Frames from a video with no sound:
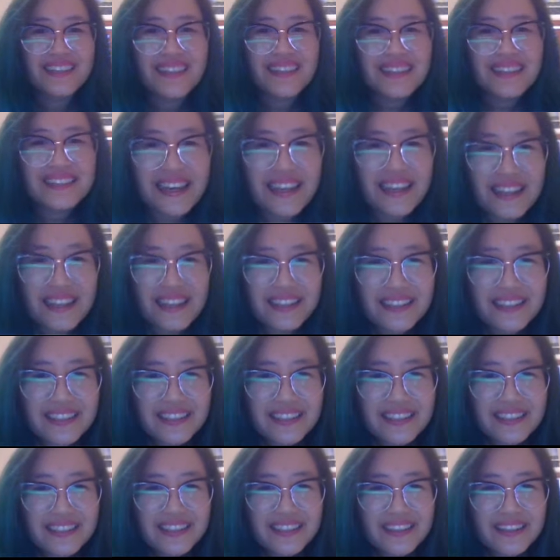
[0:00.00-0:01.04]
Is that,
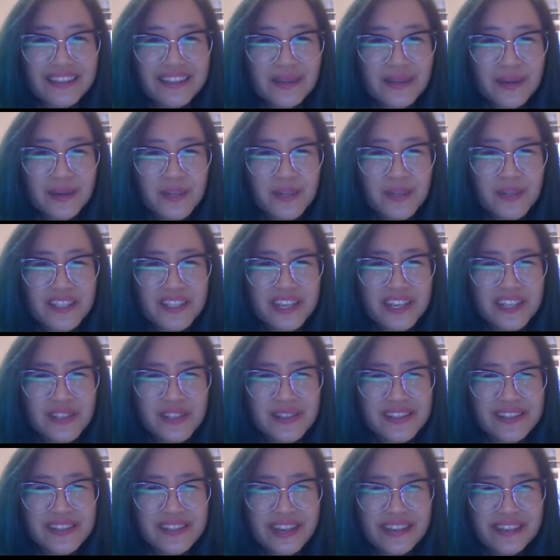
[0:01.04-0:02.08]
which country
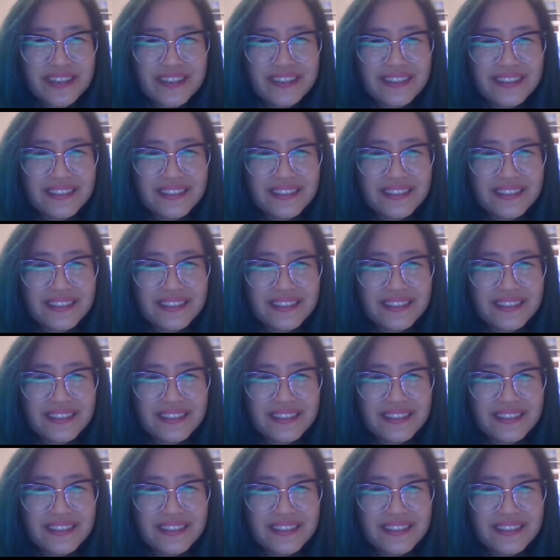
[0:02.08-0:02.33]
is that in?